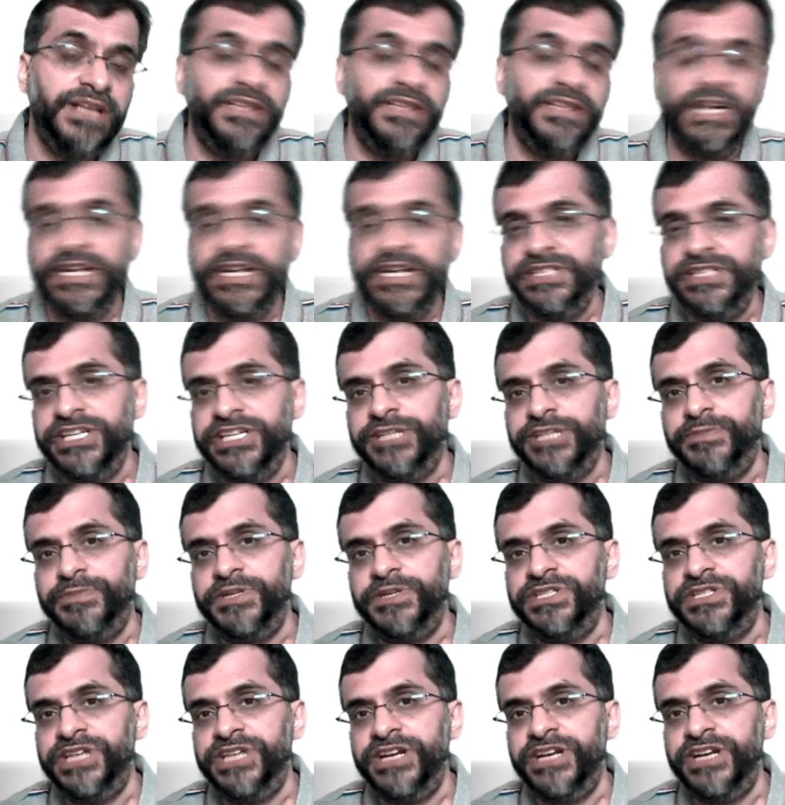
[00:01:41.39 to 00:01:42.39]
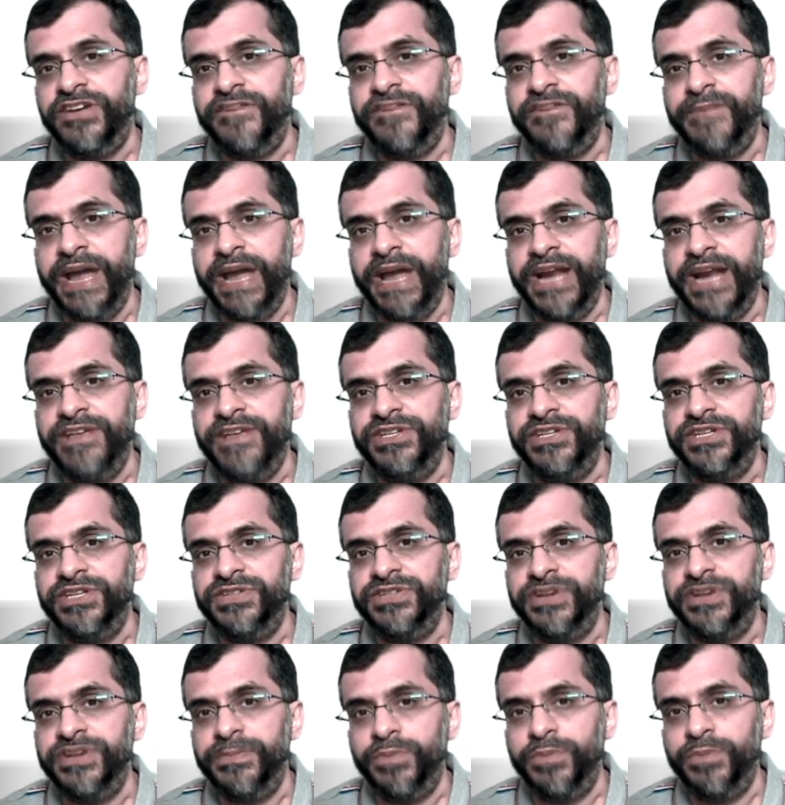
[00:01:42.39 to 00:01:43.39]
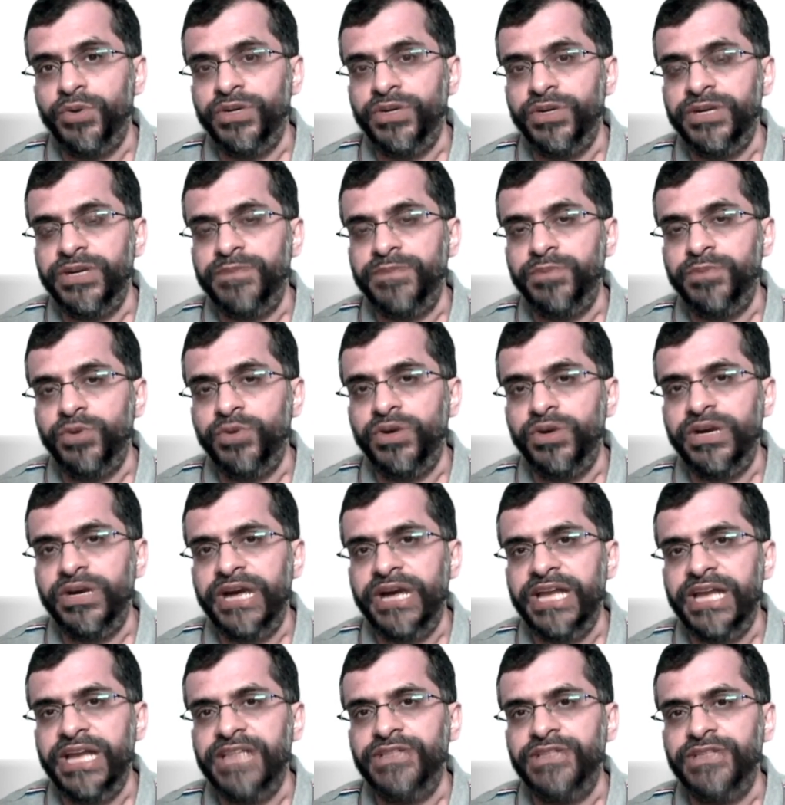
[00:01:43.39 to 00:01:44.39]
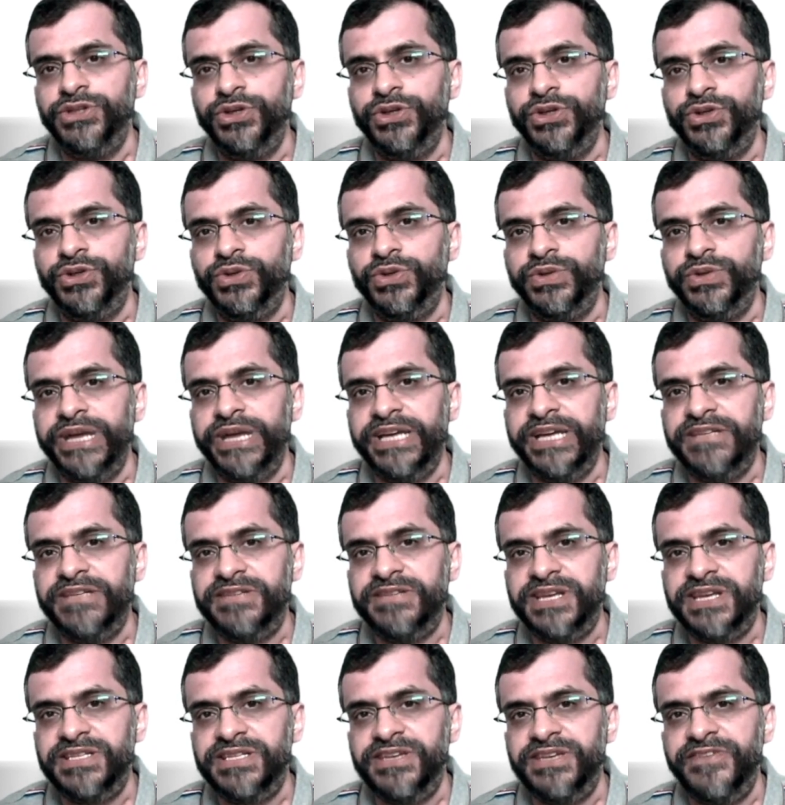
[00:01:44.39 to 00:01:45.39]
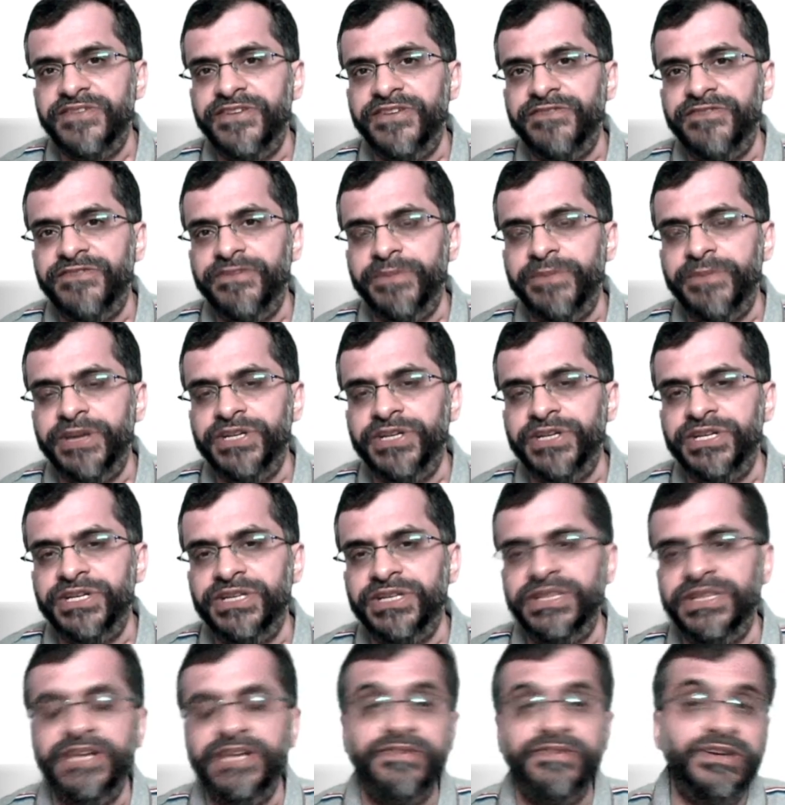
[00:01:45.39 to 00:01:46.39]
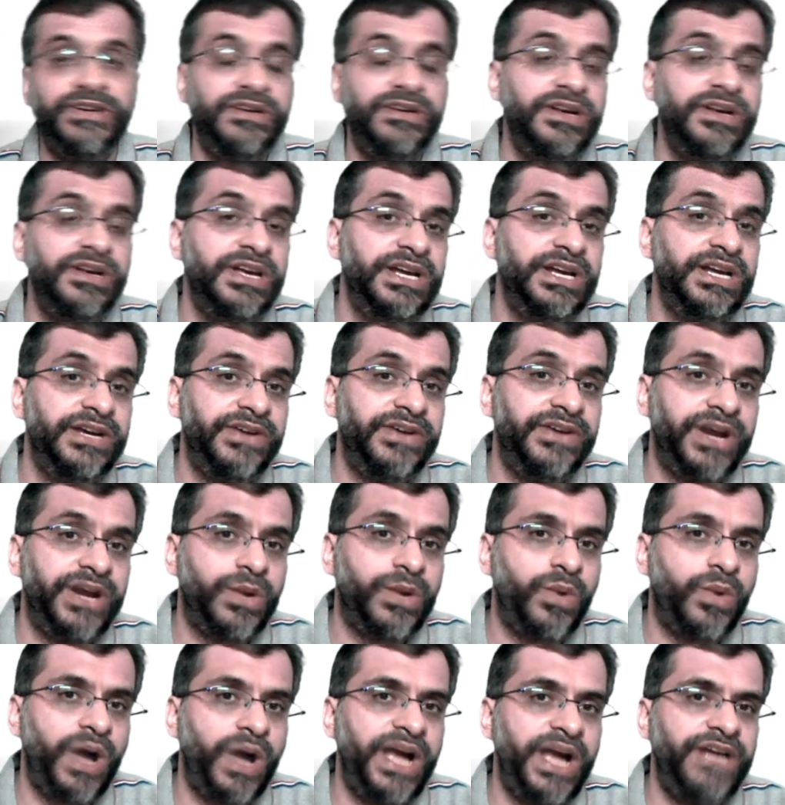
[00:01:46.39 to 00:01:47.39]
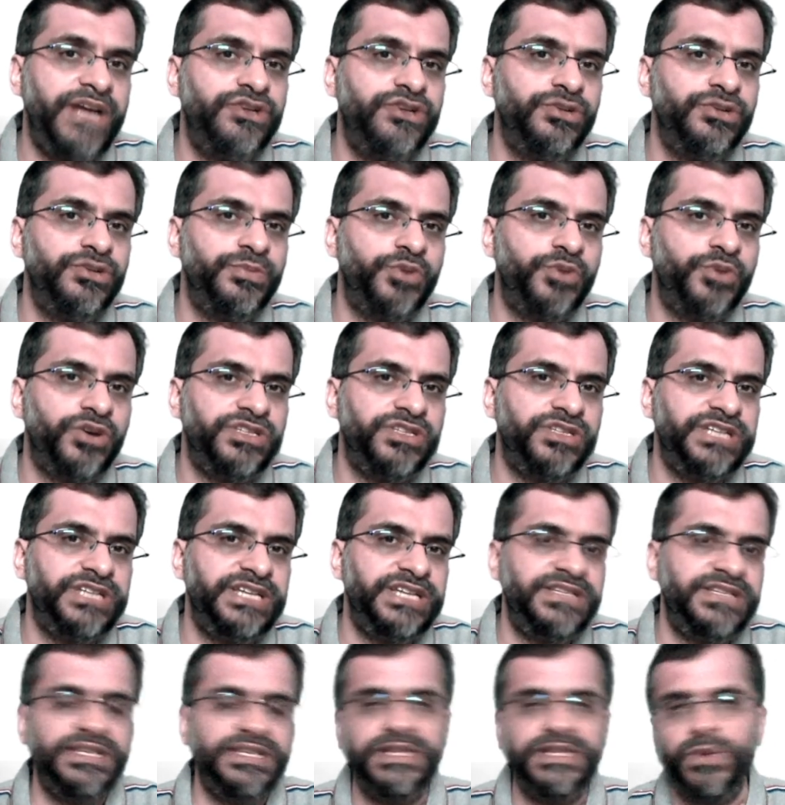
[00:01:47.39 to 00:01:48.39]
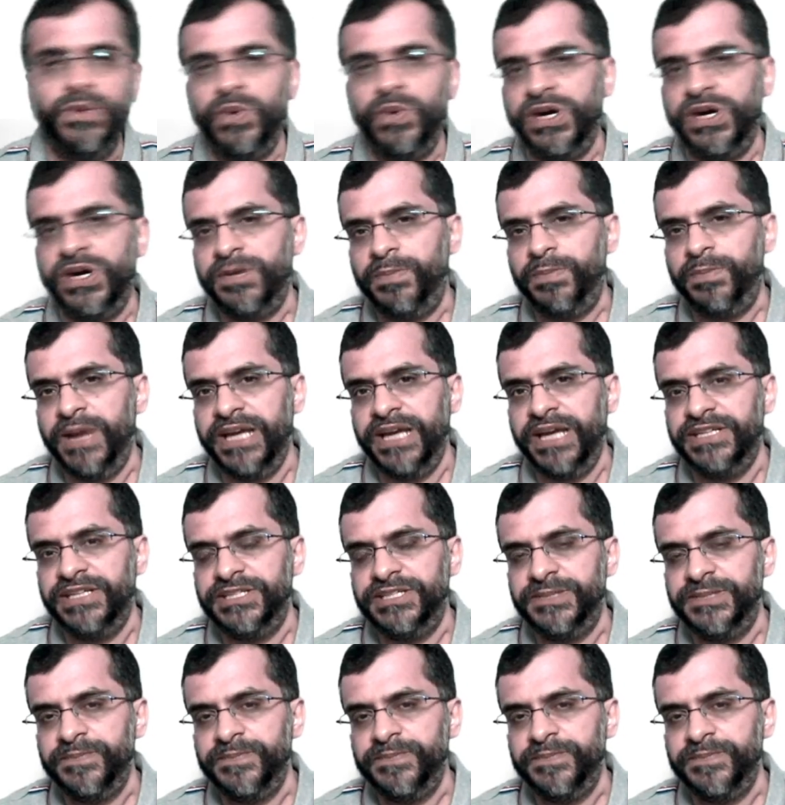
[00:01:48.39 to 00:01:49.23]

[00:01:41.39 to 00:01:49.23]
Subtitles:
36% of managers reported poor health due to the excessive information they were required to process in the workplace.